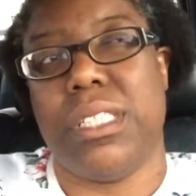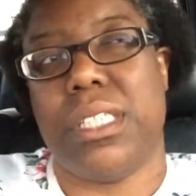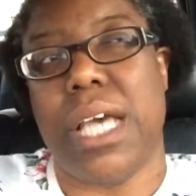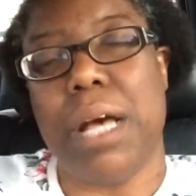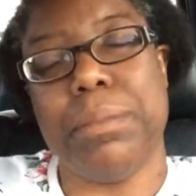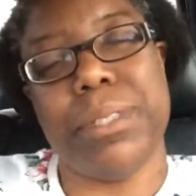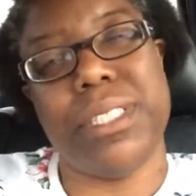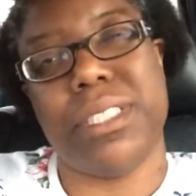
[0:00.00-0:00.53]

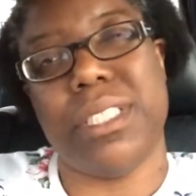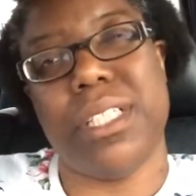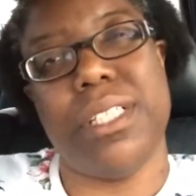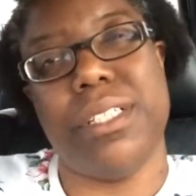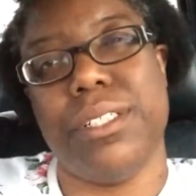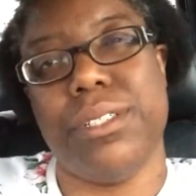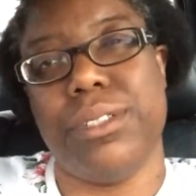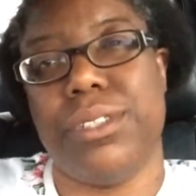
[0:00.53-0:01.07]
tablets. I
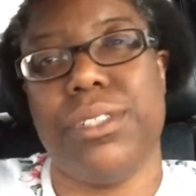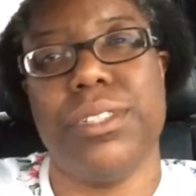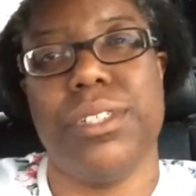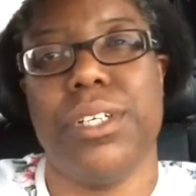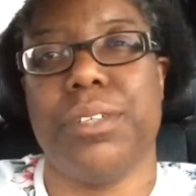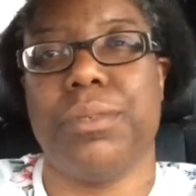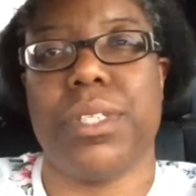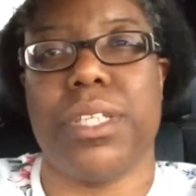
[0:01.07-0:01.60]
didn't do too
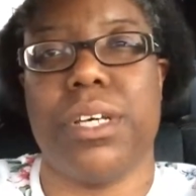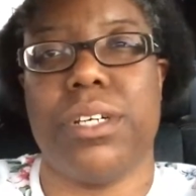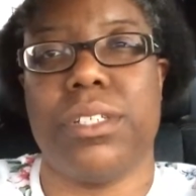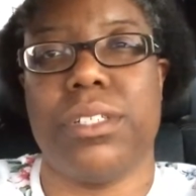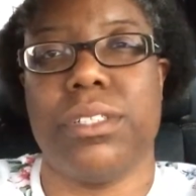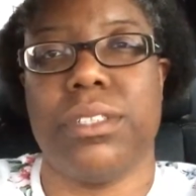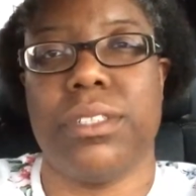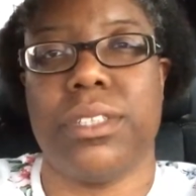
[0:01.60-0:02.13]
good with
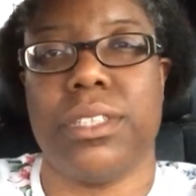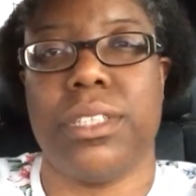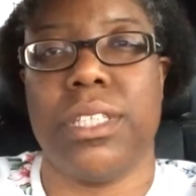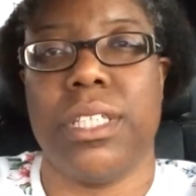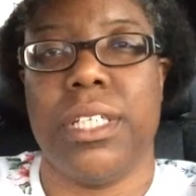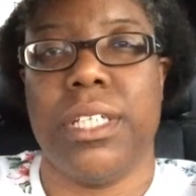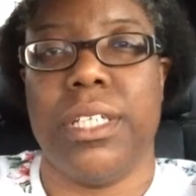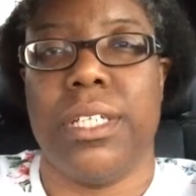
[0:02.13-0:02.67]
those.